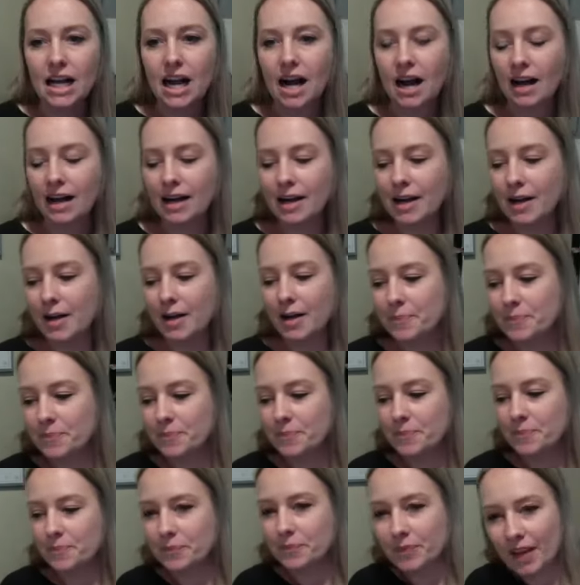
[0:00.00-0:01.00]

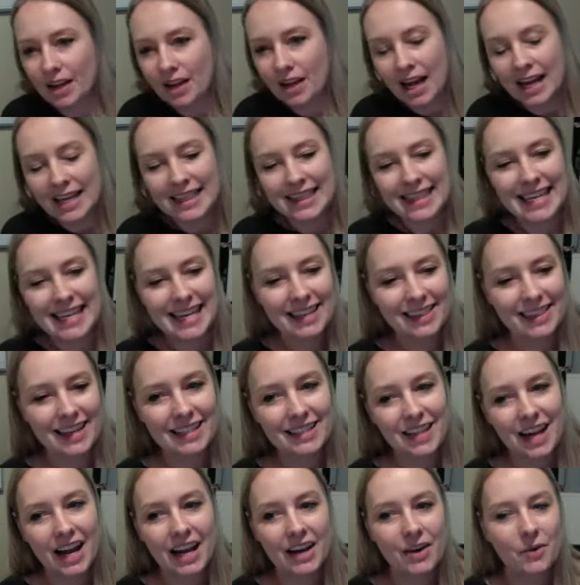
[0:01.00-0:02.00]
I think that's
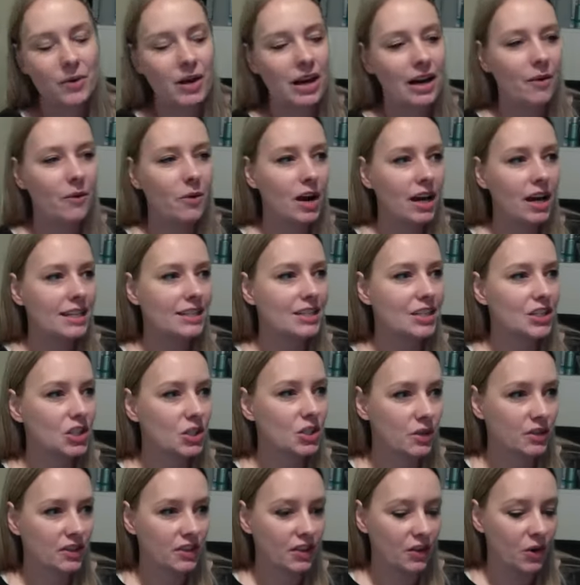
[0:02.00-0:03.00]
kind of what I wanted to do
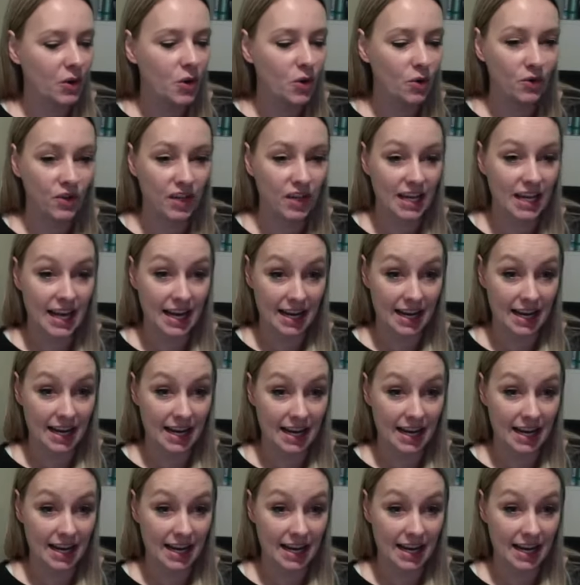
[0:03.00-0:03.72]
with the whole VA,